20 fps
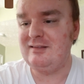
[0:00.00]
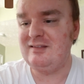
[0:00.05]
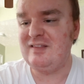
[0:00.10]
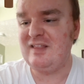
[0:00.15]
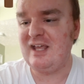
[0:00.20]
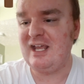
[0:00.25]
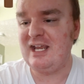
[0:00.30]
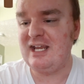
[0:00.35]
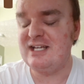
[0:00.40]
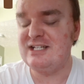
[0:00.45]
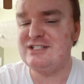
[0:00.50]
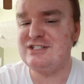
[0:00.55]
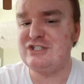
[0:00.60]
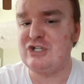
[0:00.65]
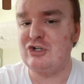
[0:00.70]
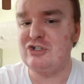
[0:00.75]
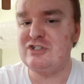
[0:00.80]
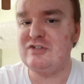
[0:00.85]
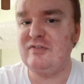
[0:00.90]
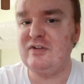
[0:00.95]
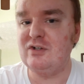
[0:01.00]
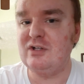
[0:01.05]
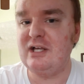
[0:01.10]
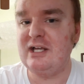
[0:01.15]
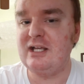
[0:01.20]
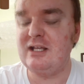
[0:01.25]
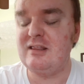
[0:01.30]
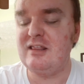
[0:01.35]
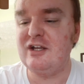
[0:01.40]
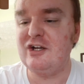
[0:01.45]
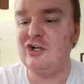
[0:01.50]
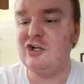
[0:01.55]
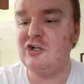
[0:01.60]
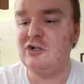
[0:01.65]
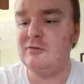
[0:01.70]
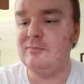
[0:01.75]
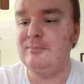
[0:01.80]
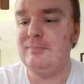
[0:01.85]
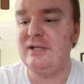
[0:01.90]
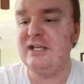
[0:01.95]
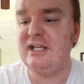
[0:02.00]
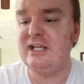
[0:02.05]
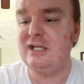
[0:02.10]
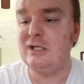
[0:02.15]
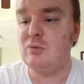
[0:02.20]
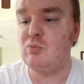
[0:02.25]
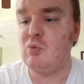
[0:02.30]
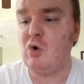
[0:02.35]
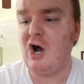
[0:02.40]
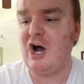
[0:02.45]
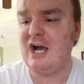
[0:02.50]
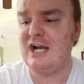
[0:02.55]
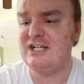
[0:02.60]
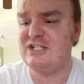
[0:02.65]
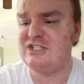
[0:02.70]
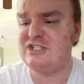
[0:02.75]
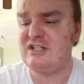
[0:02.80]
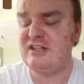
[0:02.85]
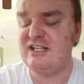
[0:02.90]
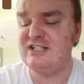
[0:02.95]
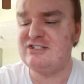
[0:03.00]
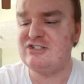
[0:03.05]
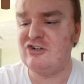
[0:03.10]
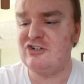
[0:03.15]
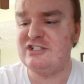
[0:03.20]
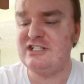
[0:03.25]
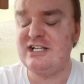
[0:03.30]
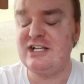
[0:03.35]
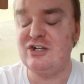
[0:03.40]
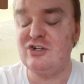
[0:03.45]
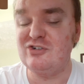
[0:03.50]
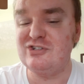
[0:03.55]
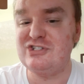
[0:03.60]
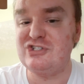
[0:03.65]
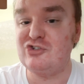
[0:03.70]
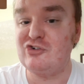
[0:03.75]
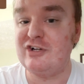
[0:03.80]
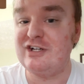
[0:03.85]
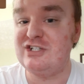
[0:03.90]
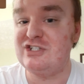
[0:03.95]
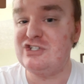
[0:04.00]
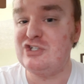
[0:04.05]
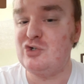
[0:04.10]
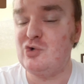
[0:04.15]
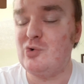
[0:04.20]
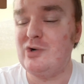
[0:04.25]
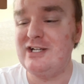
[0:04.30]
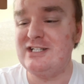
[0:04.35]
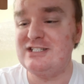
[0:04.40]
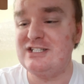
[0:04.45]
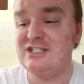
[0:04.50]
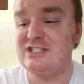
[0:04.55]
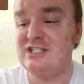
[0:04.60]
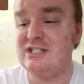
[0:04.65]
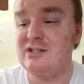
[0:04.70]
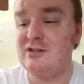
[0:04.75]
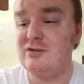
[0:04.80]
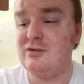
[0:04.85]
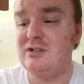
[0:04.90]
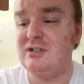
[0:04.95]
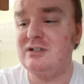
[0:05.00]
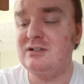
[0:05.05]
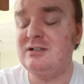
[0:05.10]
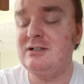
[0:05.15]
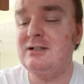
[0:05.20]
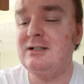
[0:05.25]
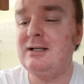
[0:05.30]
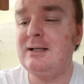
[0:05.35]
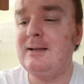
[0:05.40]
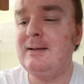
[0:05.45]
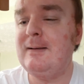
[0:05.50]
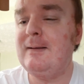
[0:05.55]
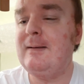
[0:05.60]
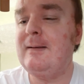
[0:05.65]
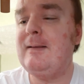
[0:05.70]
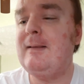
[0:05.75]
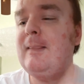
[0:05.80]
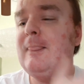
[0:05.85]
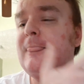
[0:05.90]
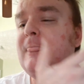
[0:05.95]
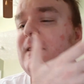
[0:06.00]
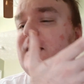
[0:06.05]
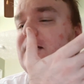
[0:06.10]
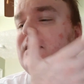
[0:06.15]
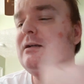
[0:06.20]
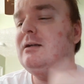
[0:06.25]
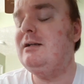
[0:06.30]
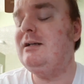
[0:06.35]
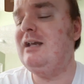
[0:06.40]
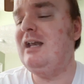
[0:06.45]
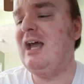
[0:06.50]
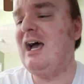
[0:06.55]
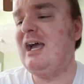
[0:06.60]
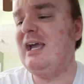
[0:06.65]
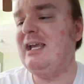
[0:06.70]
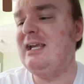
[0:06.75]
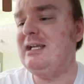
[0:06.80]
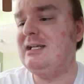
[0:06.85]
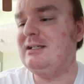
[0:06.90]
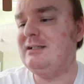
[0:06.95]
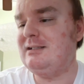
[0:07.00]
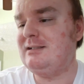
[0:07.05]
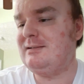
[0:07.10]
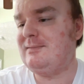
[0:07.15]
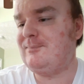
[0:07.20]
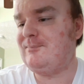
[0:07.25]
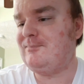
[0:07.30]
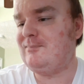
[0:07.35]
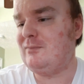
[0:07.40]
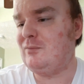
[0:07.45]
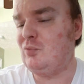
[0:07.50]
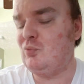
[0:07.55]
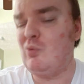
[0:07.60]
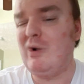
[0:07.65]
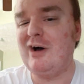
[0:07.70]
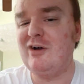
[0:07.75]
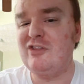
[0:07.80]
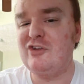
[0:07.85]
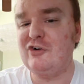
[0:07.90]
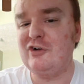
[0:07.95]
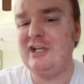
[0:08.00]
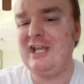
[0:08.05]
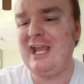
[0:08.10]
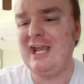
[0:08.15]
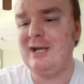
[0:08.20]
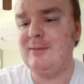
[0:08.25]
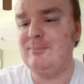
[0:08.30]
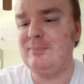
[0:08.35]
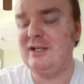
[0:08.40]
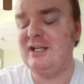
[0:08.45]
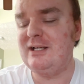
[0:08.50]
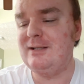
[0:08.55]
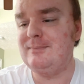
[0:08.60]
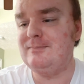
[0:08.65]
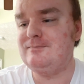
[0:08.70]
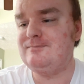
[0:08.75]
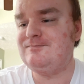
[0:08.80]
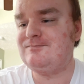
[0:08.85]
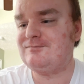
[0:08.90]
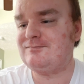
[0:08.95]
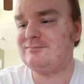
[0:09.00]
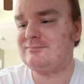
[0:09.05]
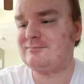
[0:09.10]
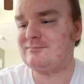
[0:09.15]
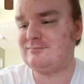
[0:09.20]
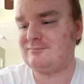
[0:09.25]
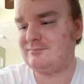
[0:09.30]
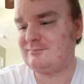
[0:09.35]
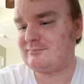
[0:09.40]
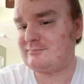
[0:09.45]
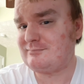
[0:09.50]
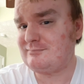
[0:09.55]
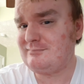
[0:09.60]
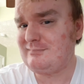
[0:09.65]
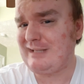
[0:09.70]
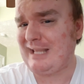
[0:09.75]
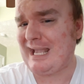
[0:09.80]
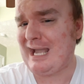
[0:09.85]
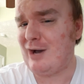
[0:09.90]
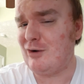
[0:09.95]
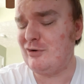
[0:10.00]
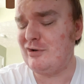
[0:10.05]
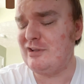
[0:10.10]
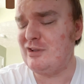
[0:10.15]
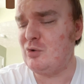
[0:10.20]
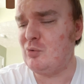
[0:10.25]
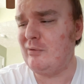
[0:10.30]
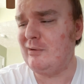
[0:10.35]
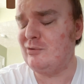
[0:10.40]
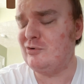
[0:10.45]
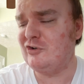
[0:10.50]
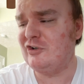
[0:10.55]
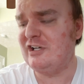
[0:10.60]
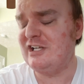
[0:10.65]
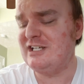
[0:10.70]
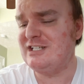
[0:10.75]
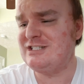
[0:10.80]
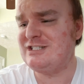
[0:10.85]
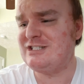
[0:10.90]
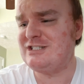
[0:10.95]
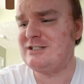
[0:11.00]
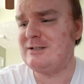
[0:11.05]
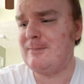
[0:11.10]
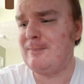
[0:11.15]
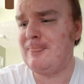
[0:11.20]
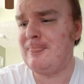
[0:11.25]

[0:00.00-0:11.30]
they start to feel like they're being watched. They start to hear strange noises in the night while they're camping out in the wilderness.